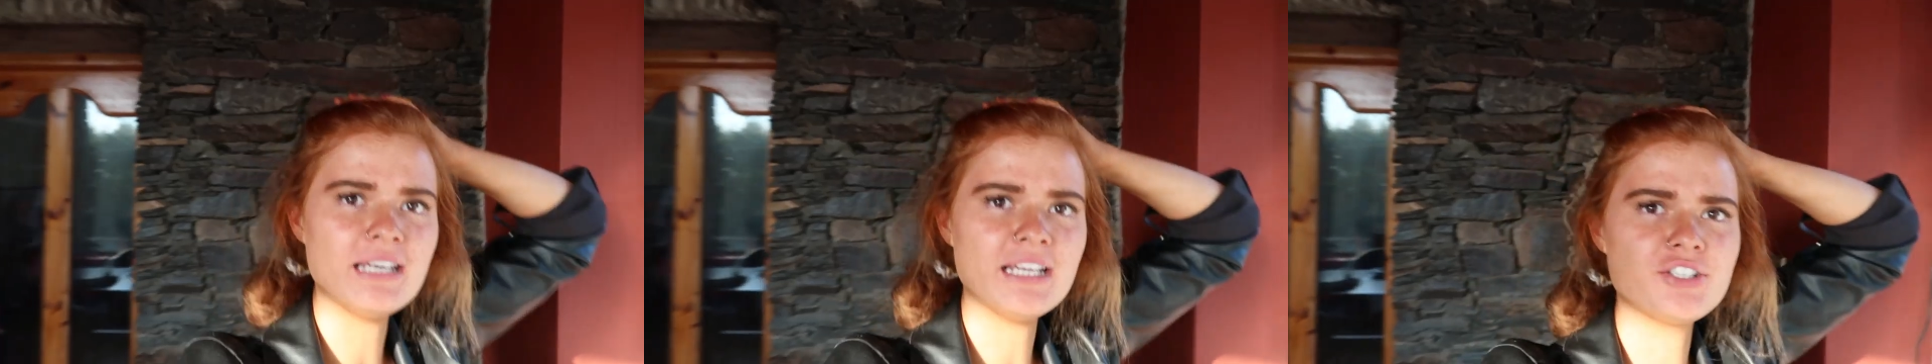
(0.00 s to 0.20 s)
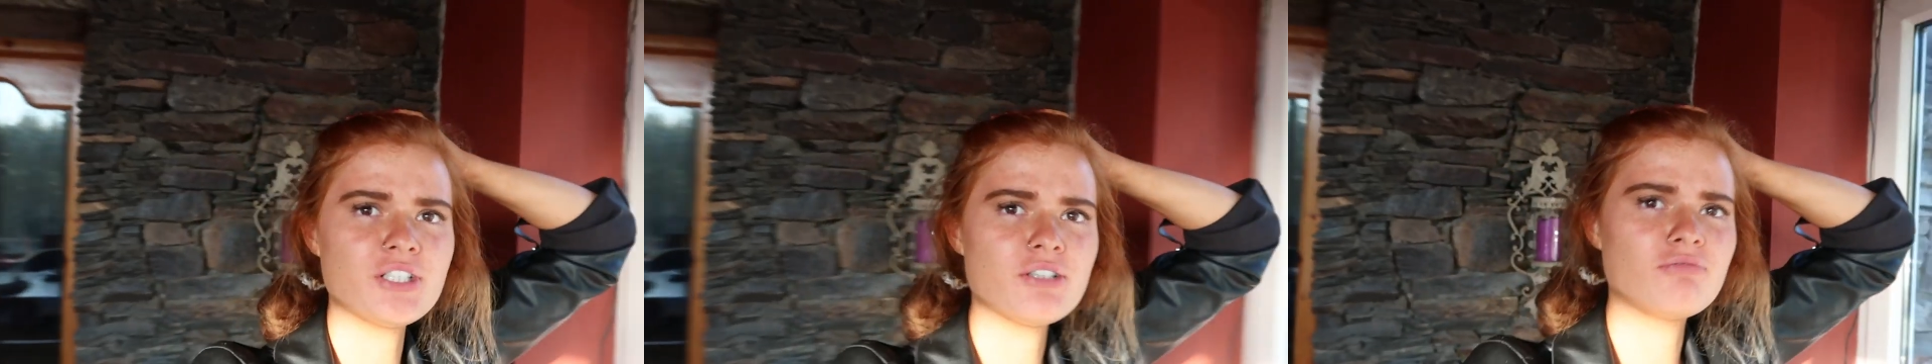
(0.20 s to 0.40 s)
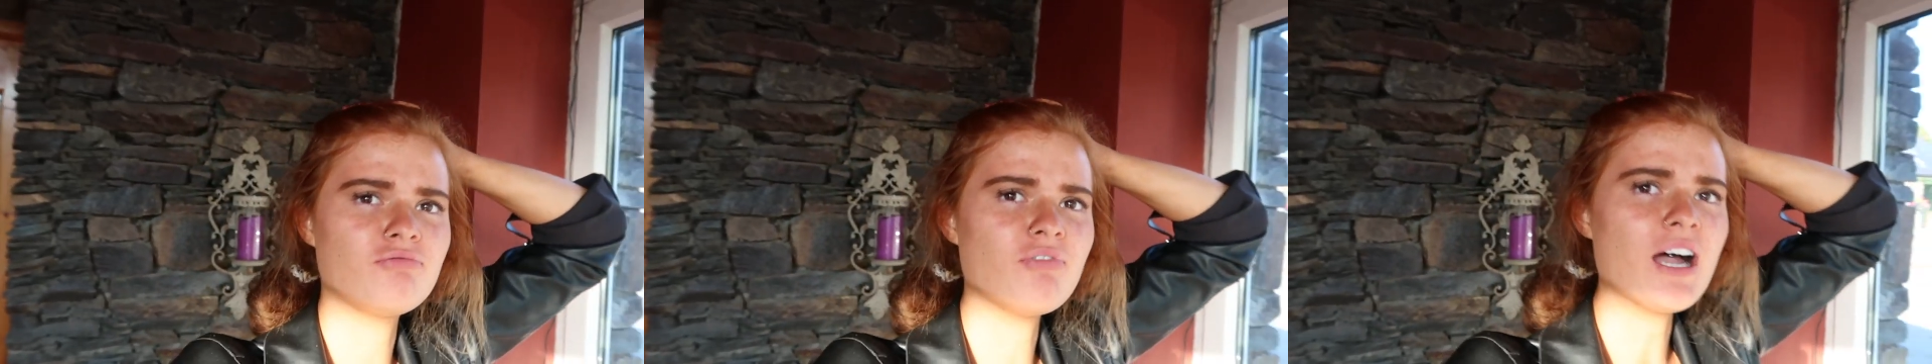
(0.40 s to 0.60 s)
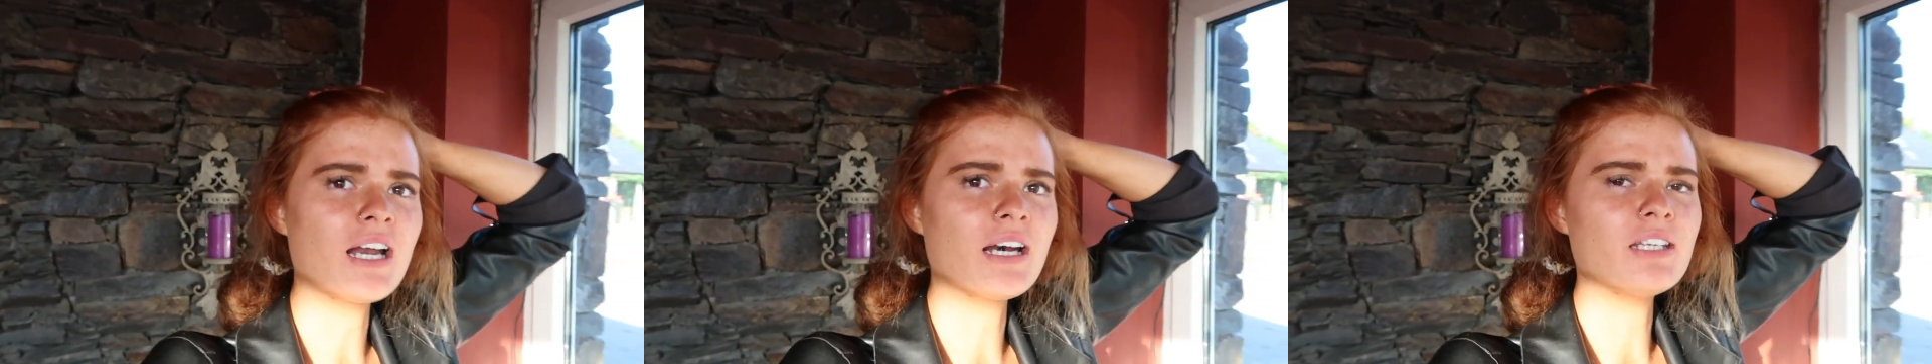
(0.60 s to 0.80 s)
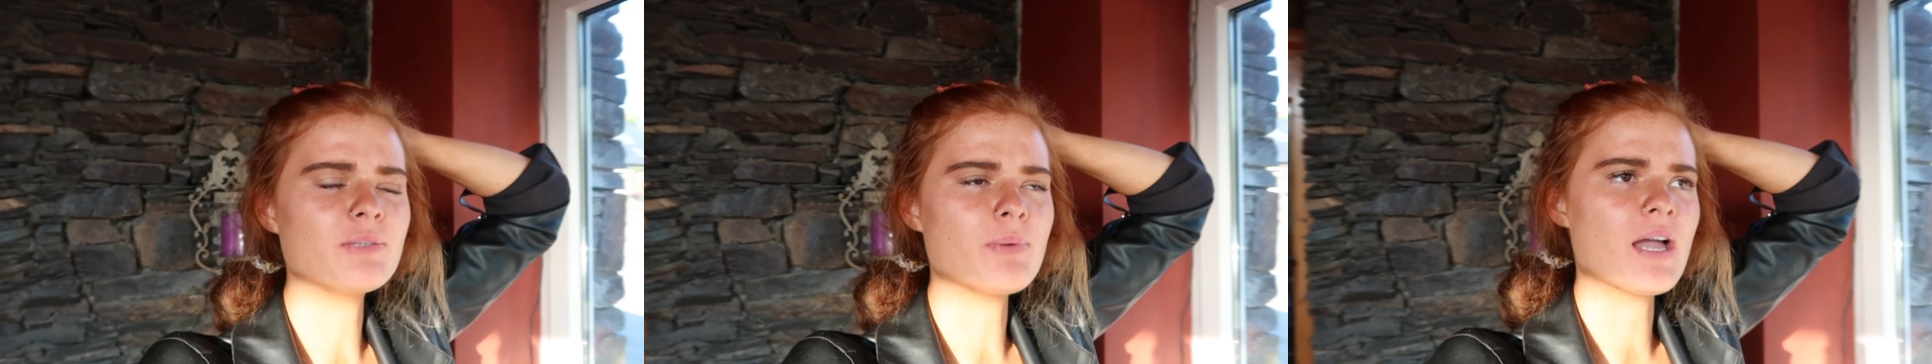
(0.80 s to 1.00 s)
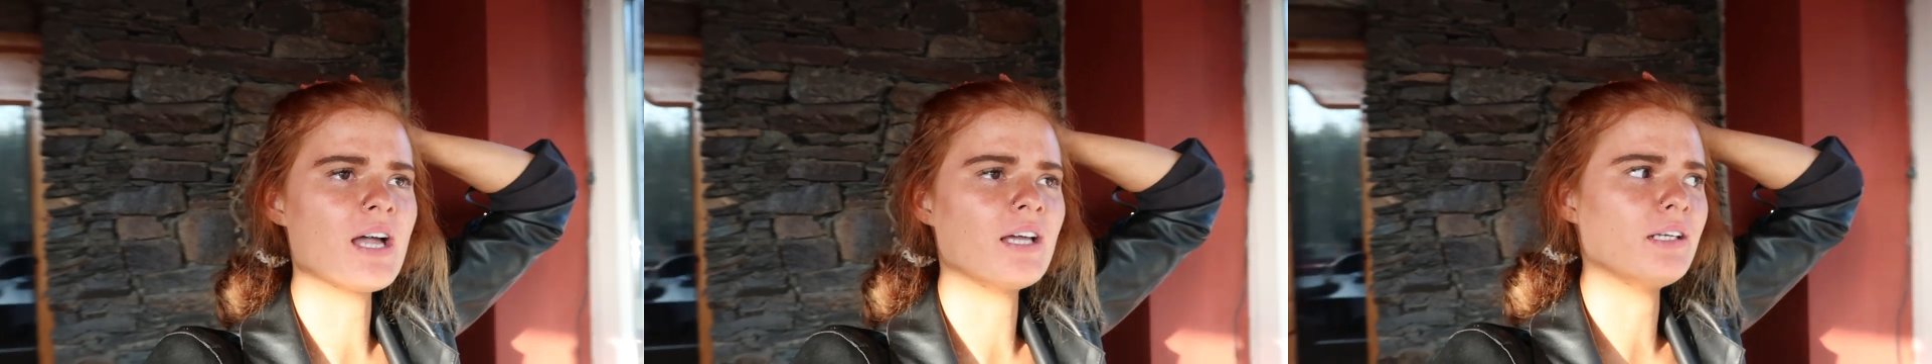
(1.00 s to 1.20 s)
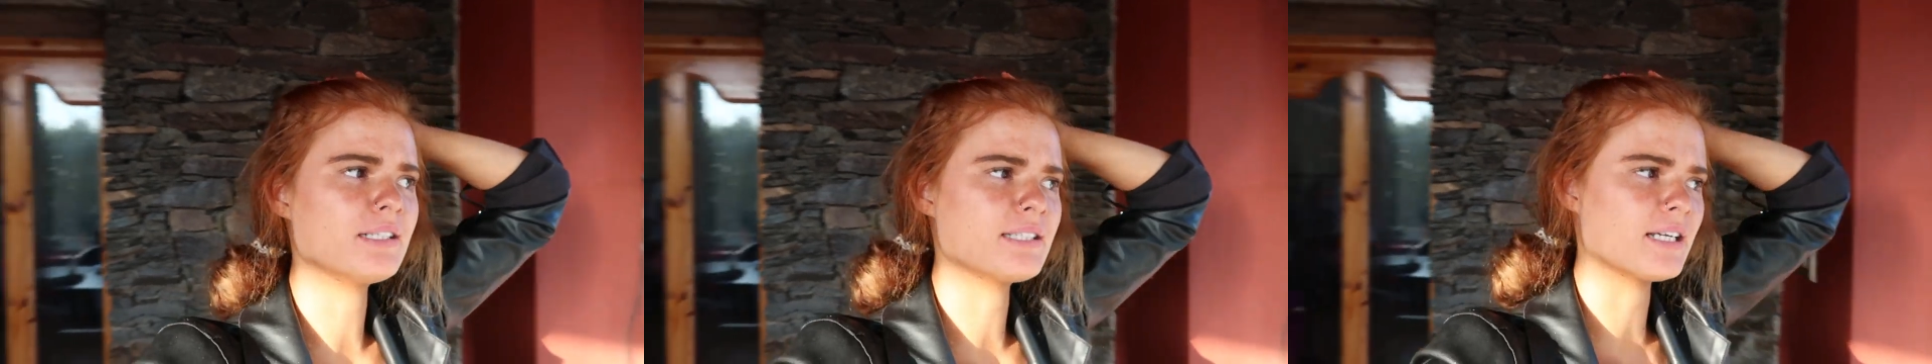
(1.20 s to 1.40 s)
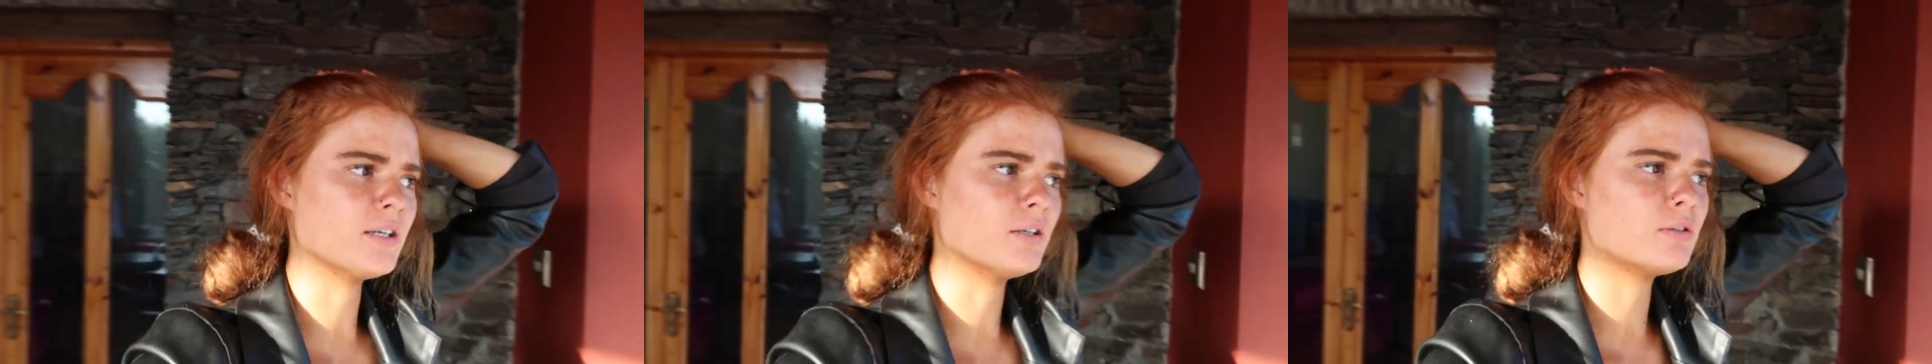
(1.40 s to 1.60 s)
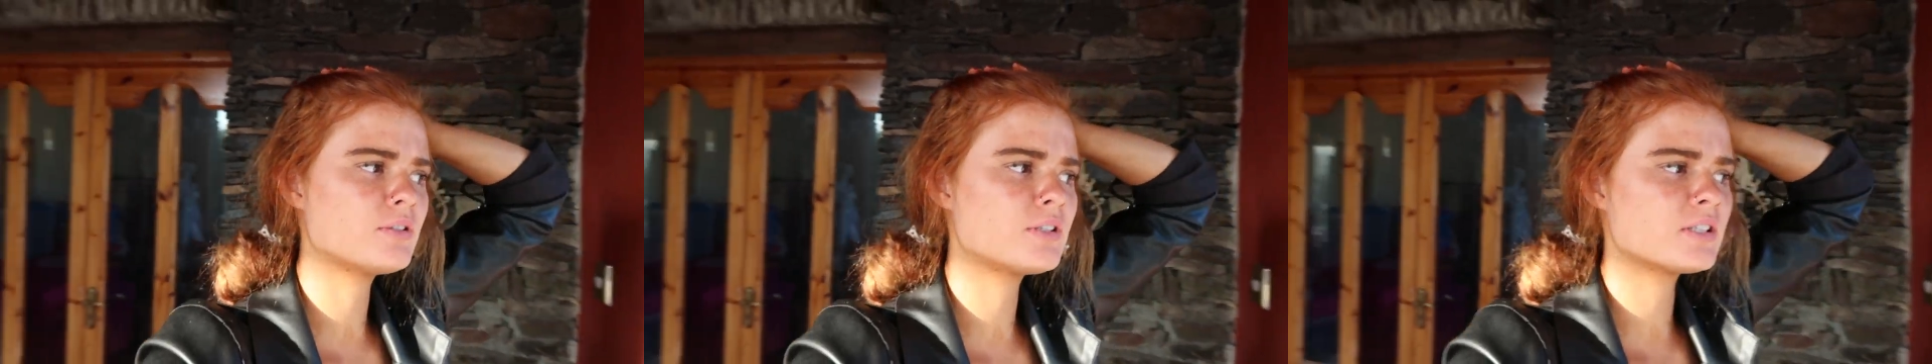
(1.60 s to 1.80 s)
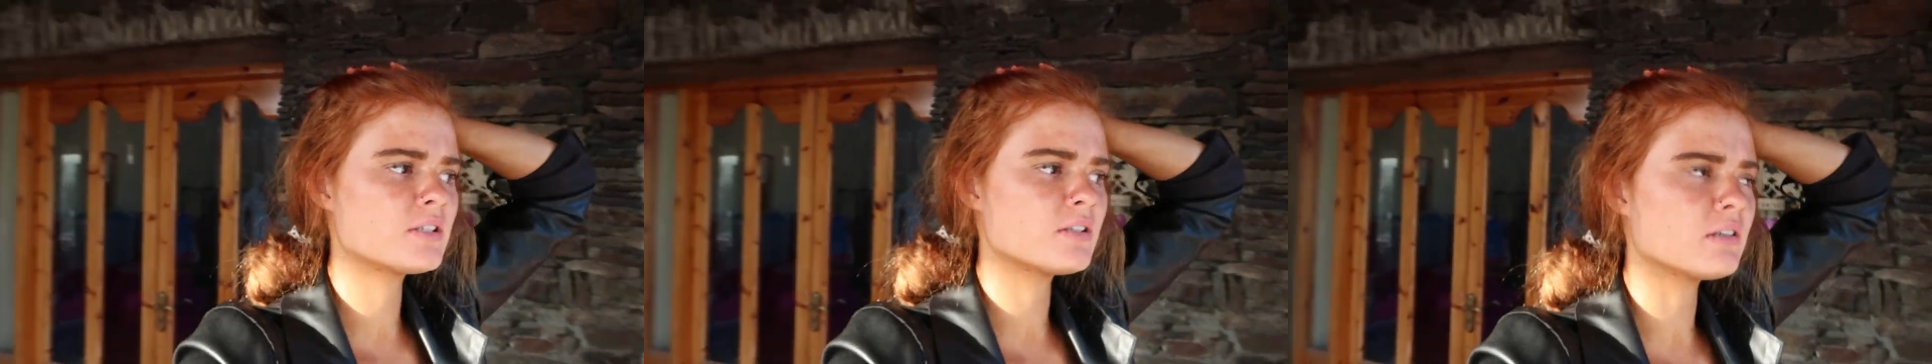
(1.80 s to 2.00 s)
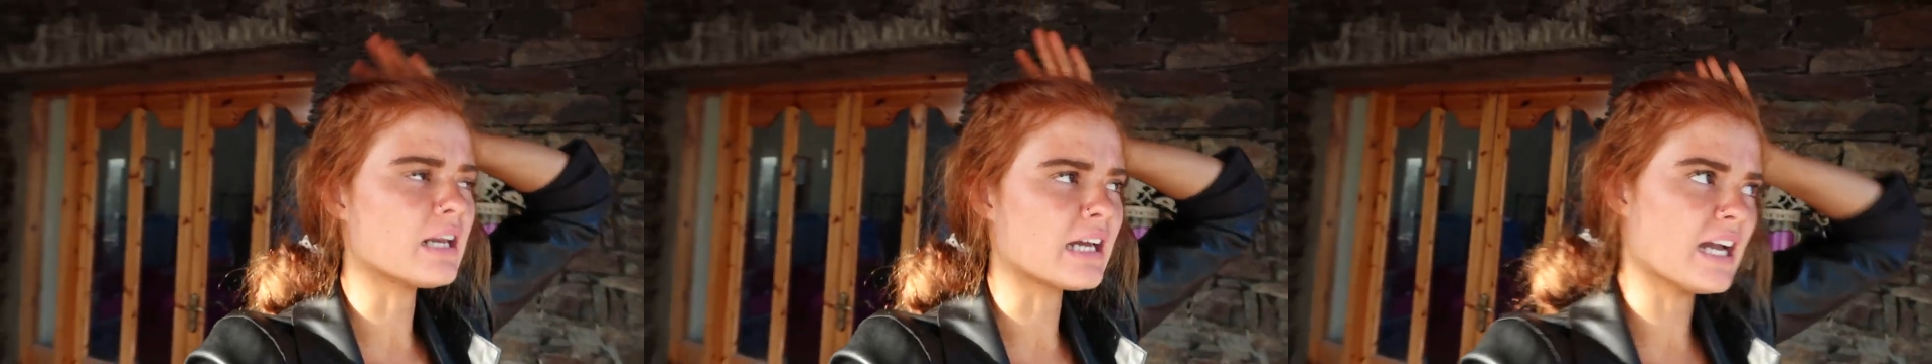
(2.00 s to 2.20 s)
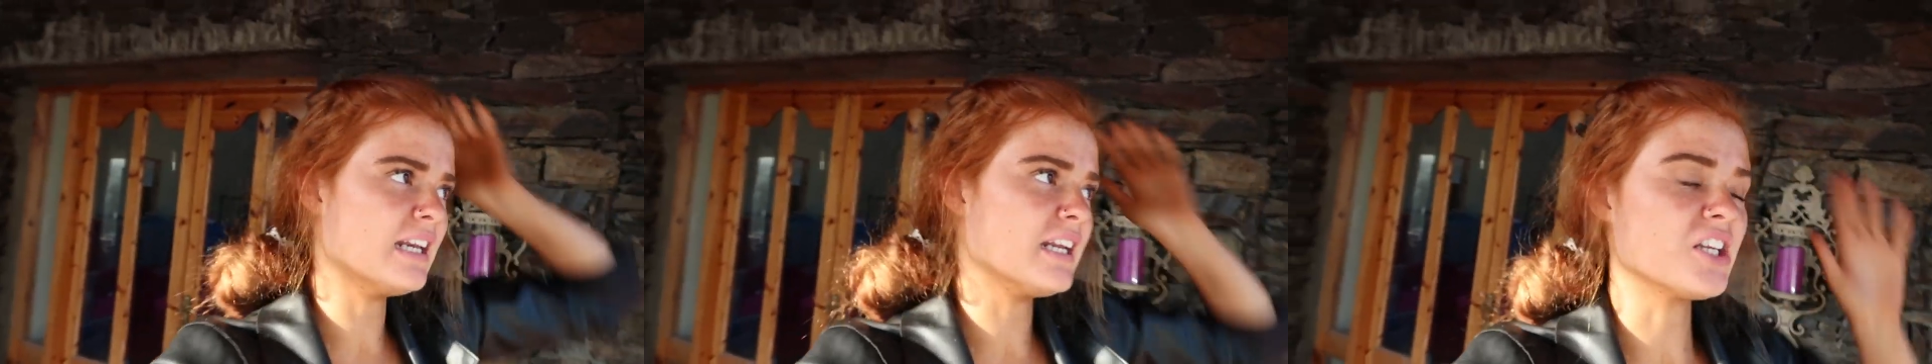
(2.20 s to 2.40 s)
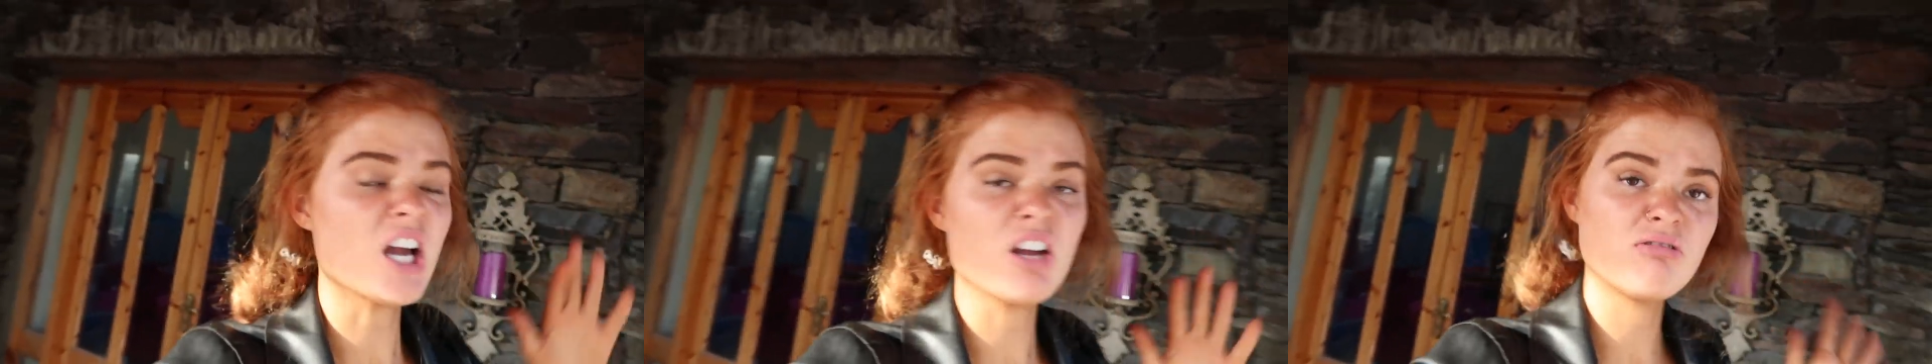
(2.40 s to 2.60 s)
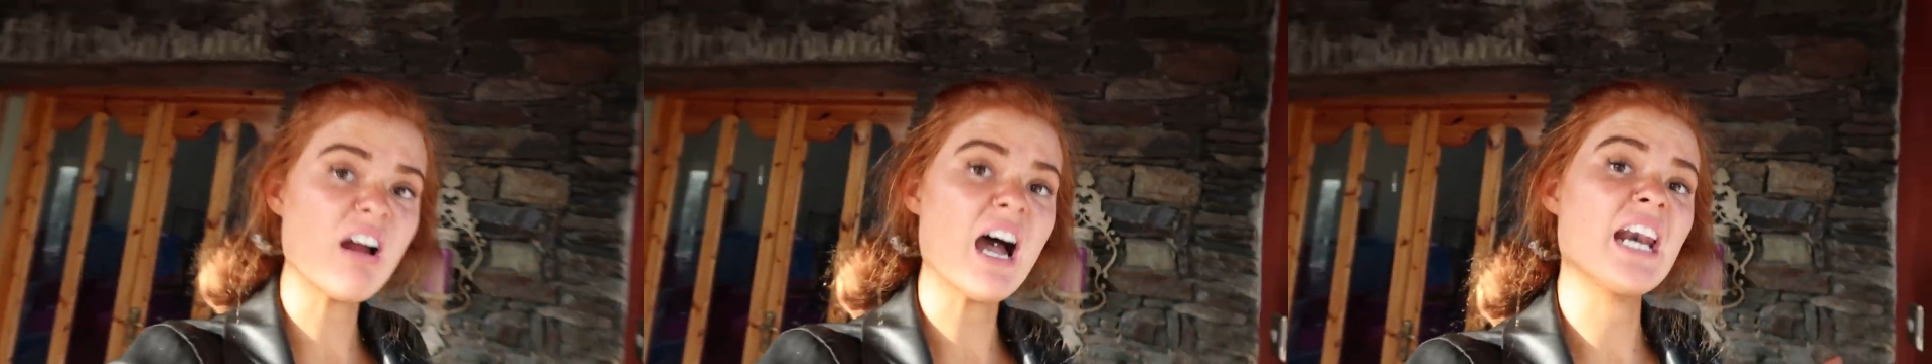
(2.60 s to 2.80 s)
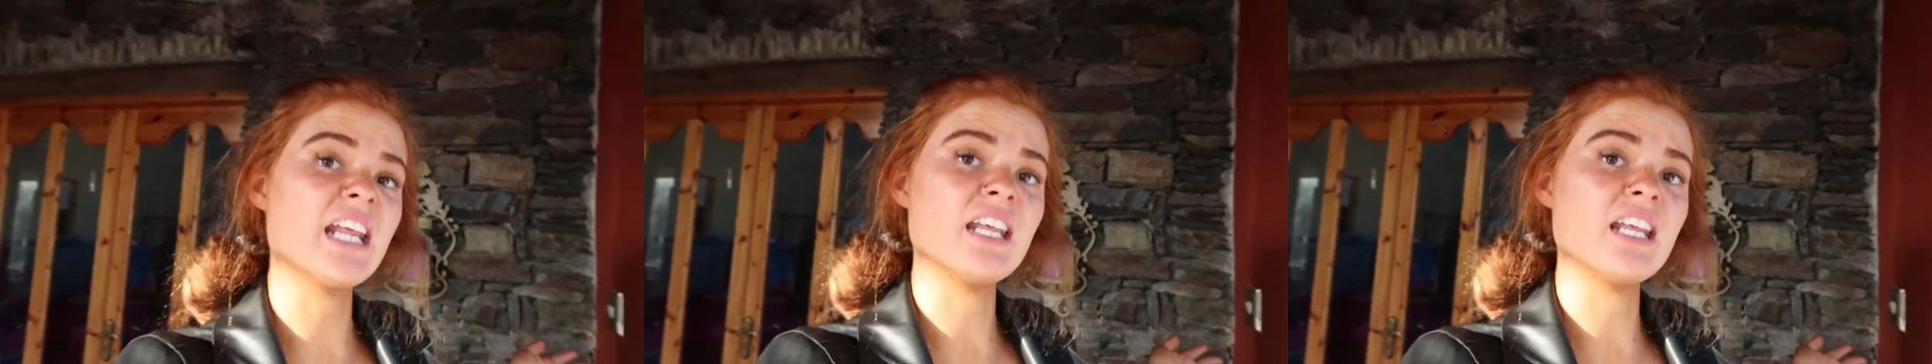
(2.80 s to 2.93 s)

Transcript: I literally ran into Andy's house. Like, I ran